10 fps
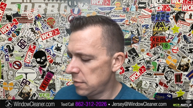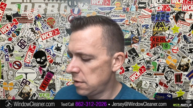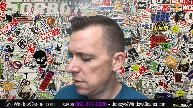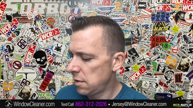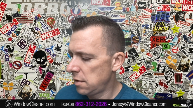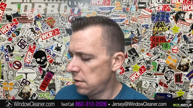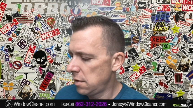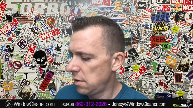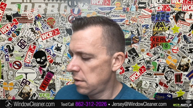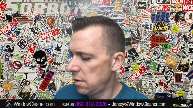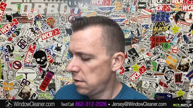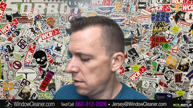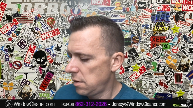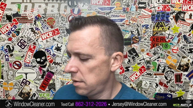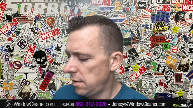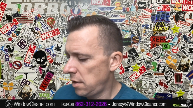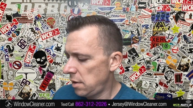No one is speaking in this clip.